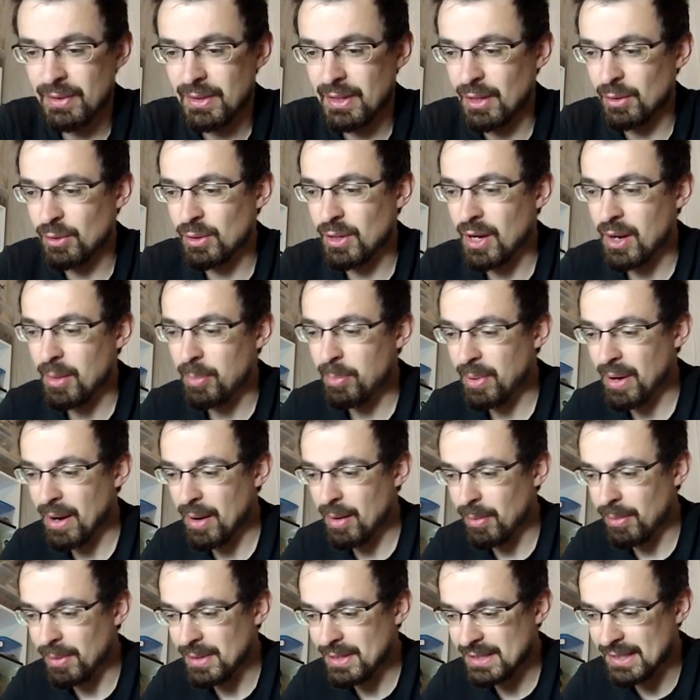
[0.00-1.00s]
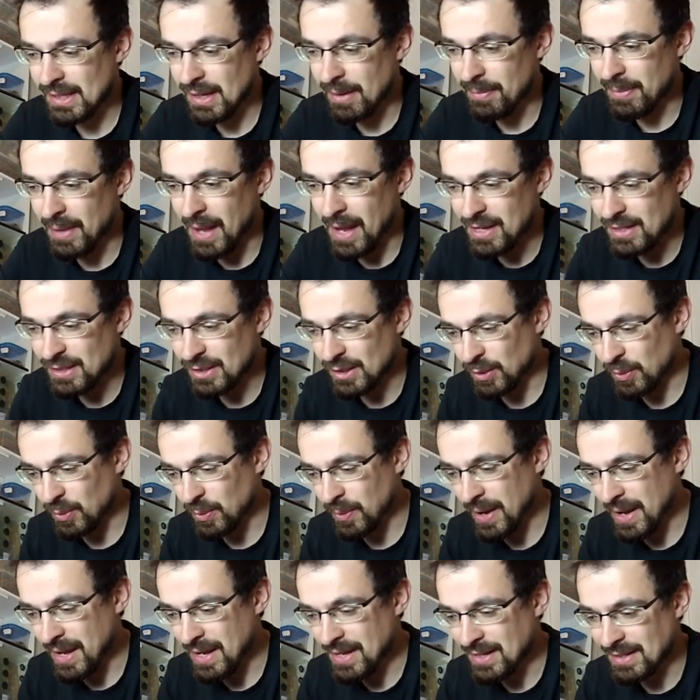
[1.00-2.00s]
Now there are probably some nicer
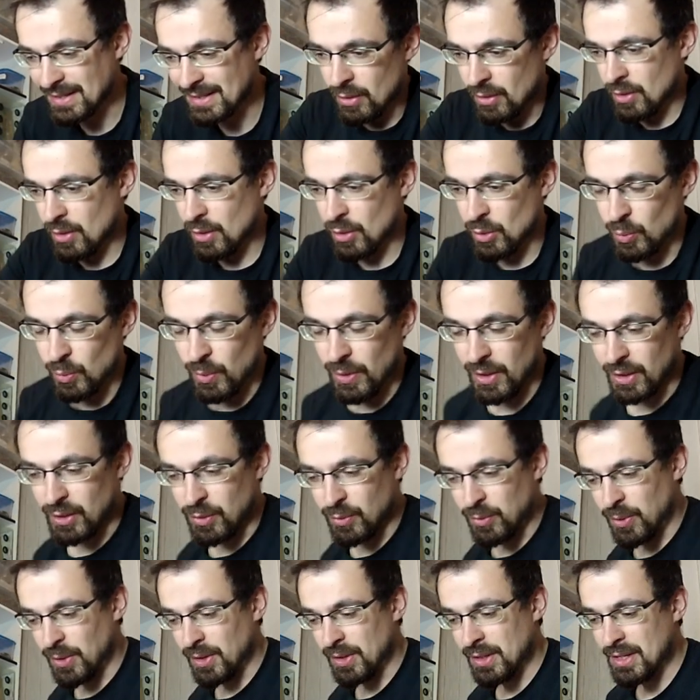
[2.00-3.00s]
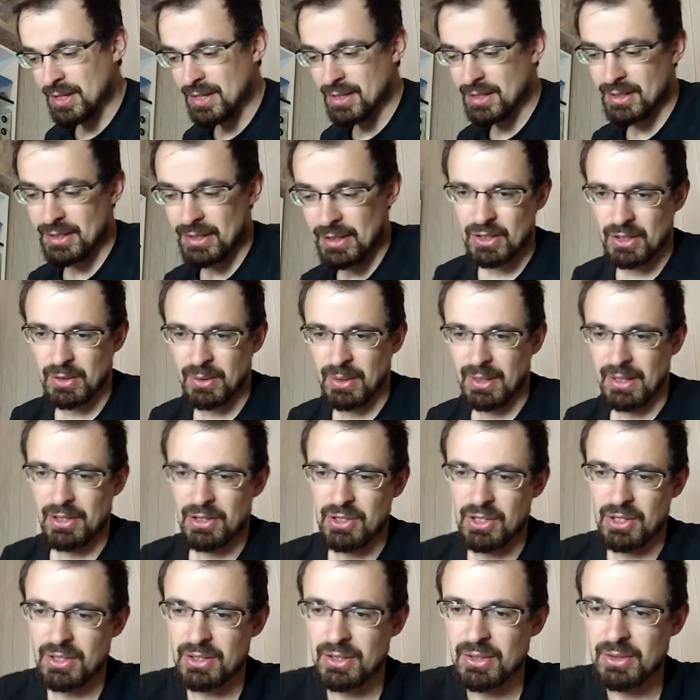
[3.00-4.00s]
ways. It worked for this, so I'll
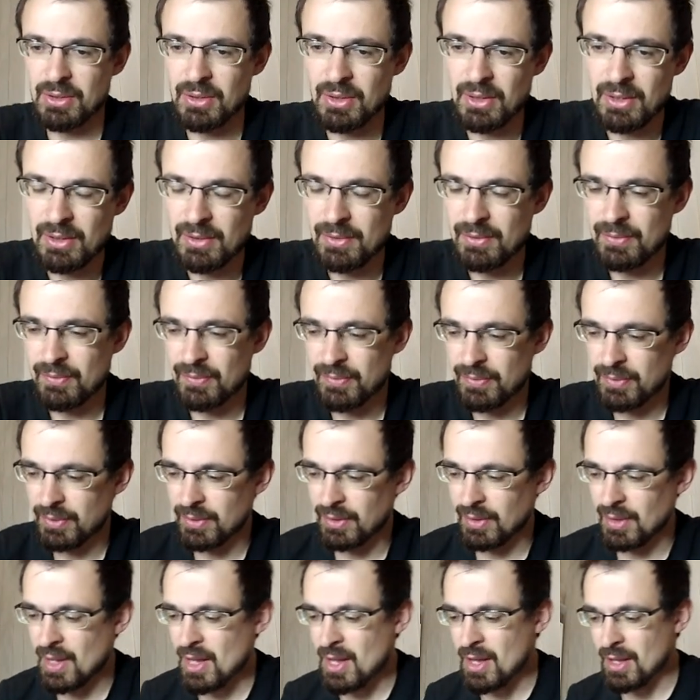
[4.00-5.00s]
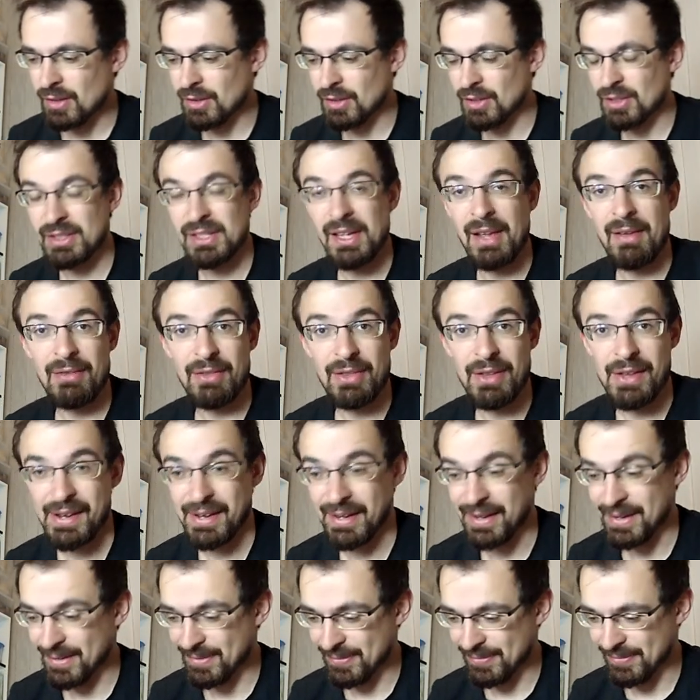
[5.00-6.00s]
just do the same
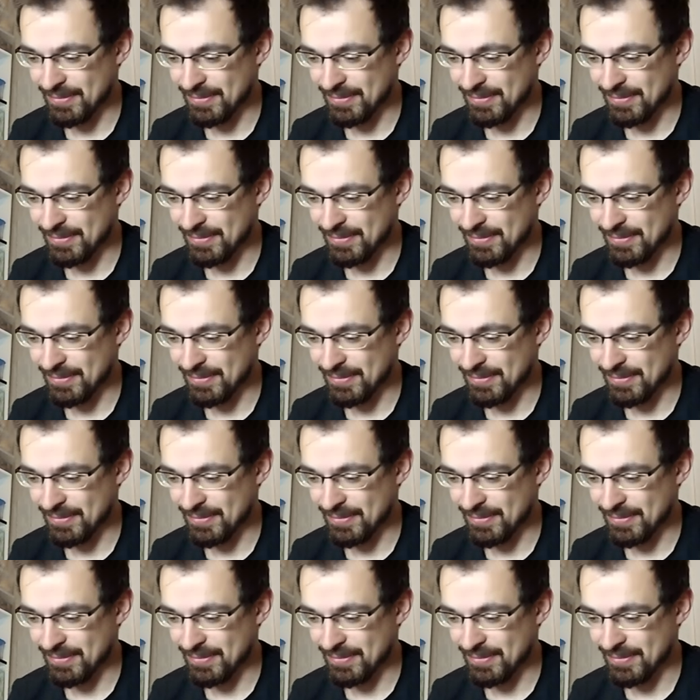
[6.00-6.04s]
thing.